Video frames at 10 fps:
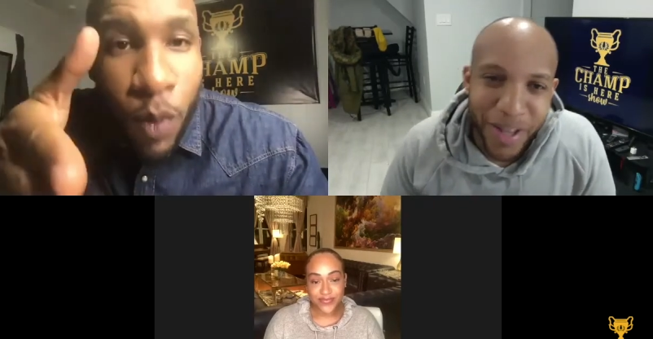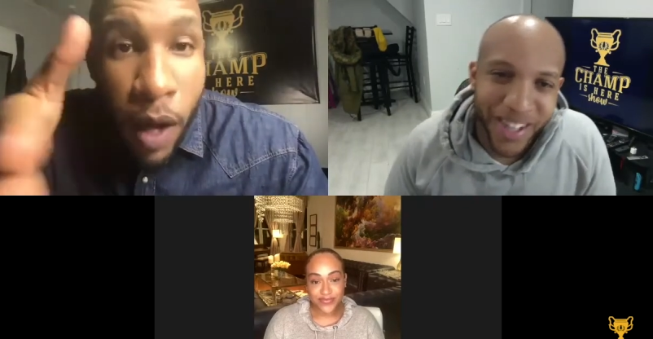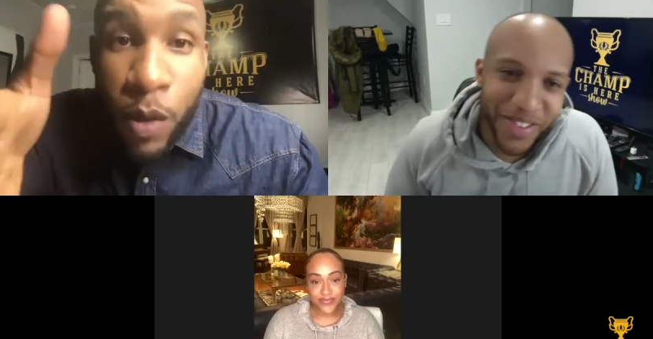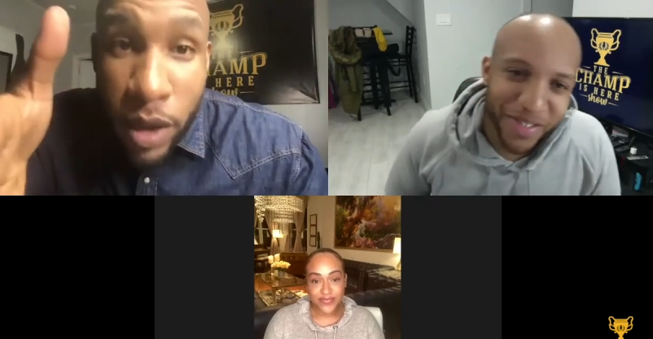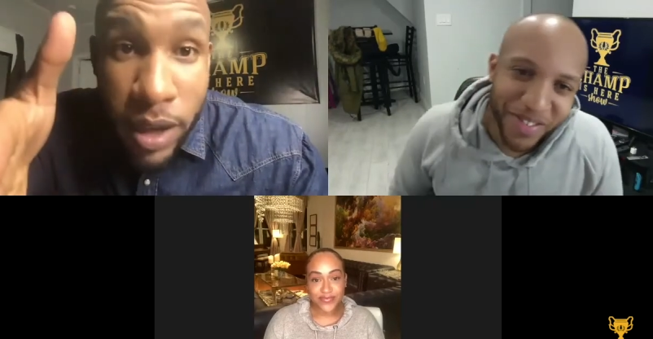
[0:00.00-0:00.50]
Speaker 1: had,
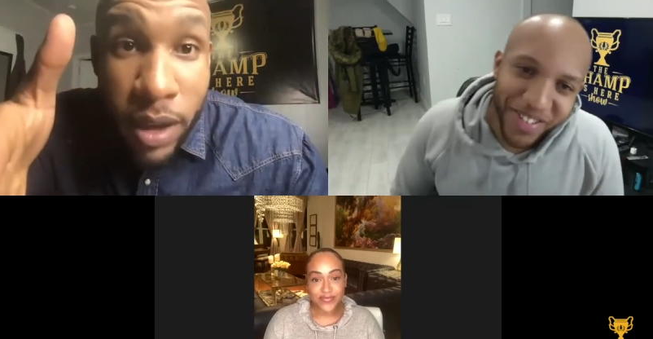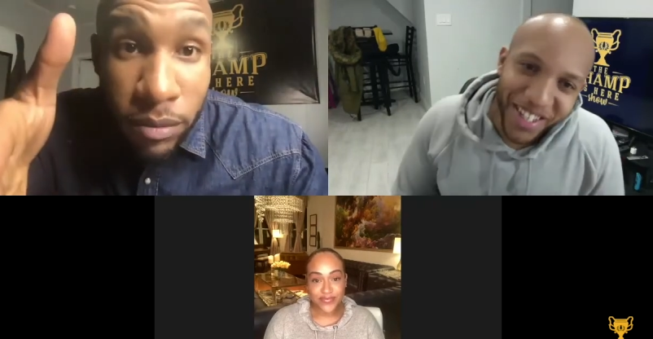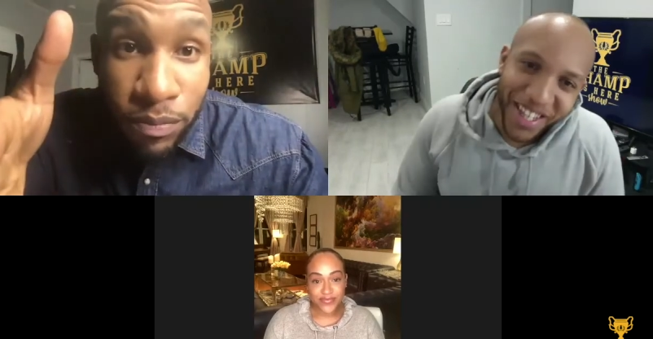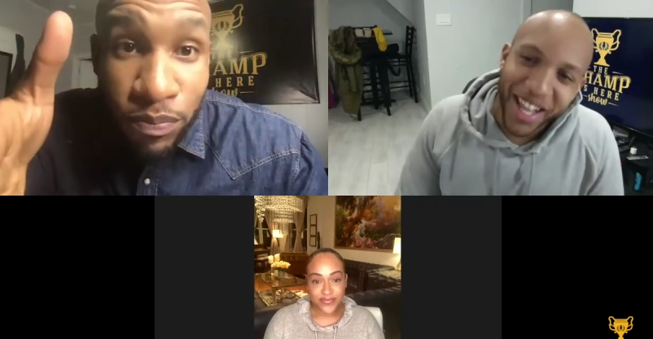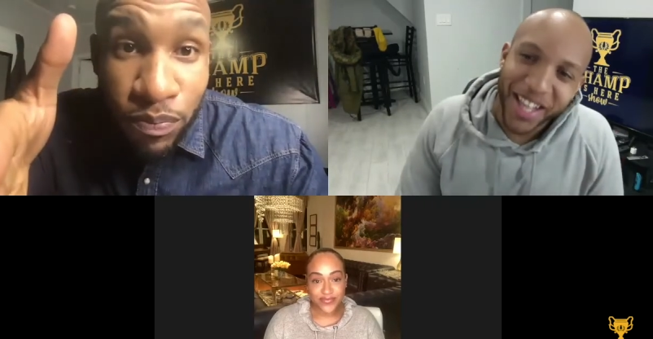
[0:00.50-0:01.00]

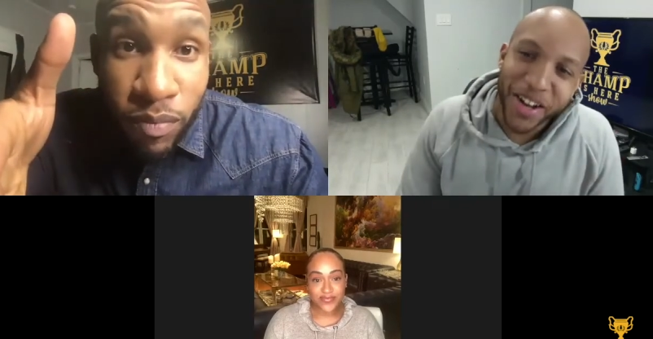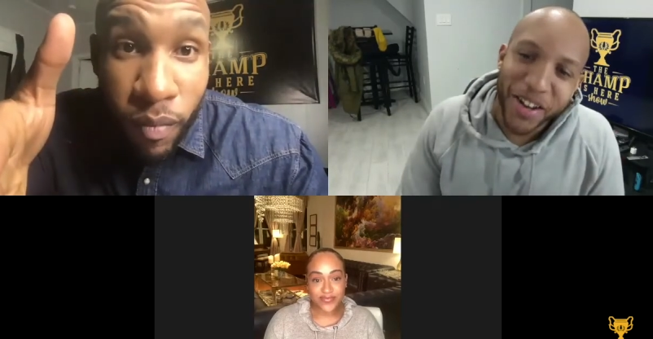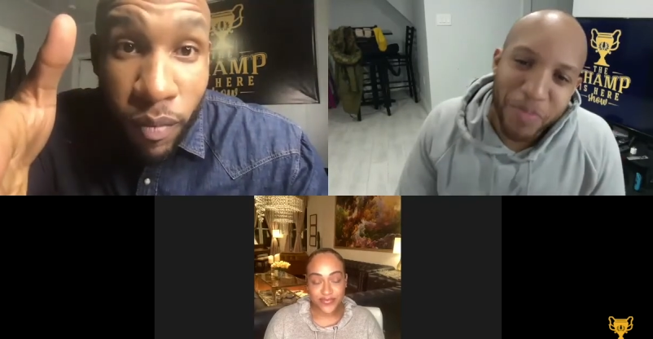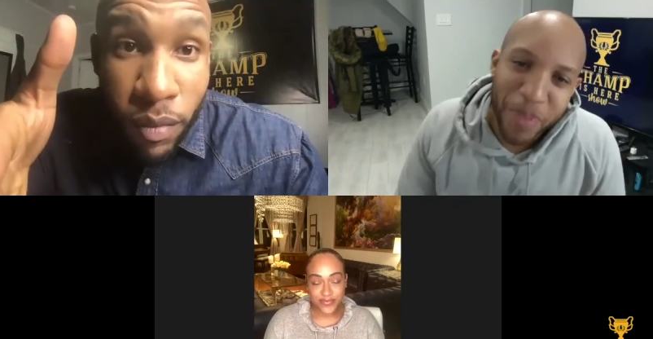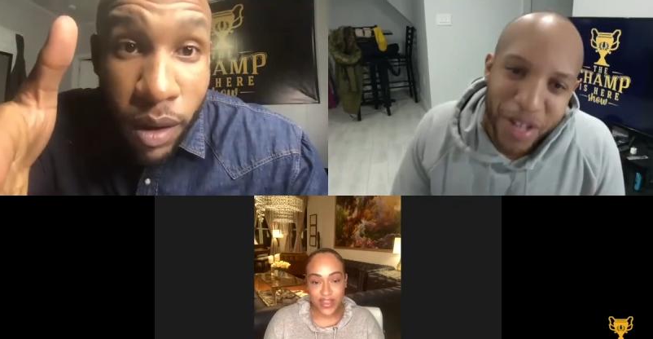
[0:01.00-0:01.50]
yeah, no,
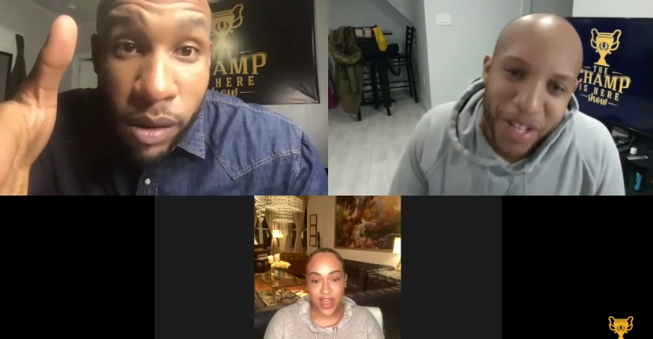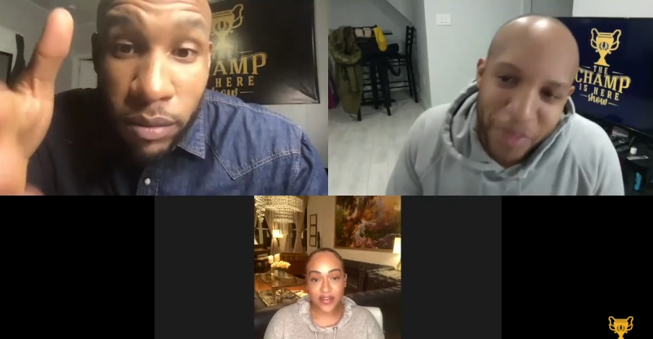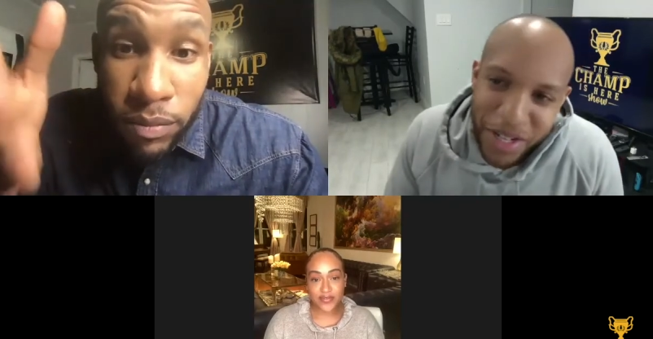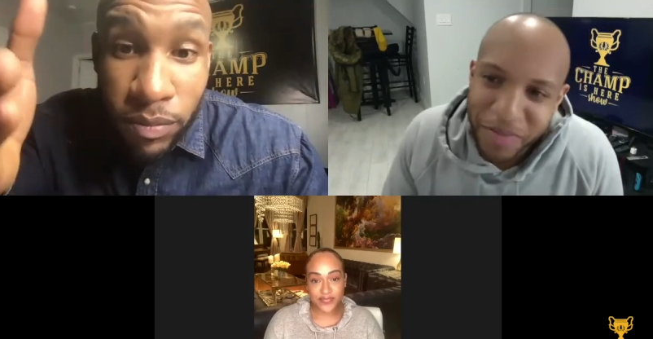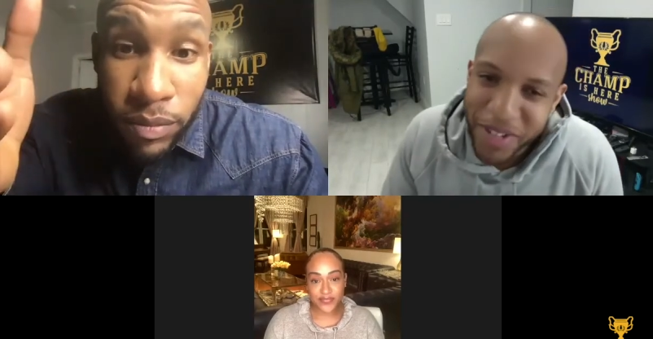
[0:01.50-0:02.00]
it's been it's
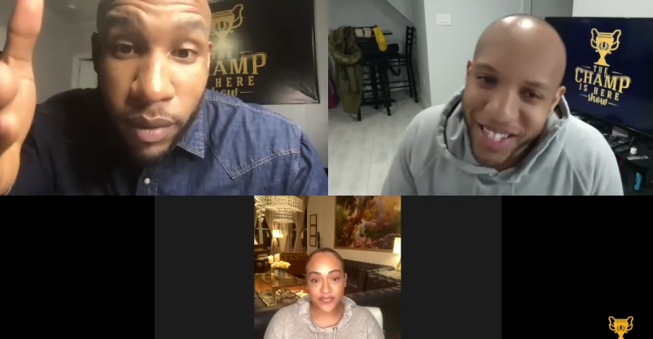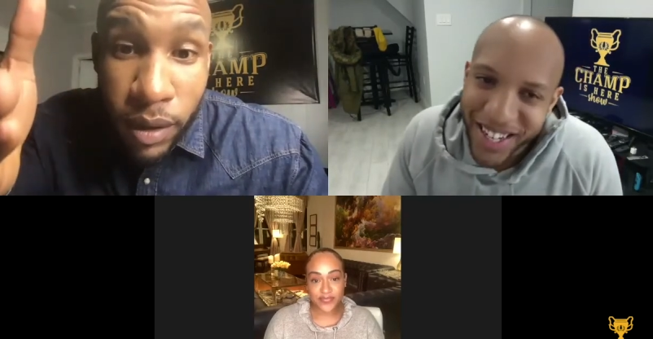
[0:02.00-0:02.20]
been a minute.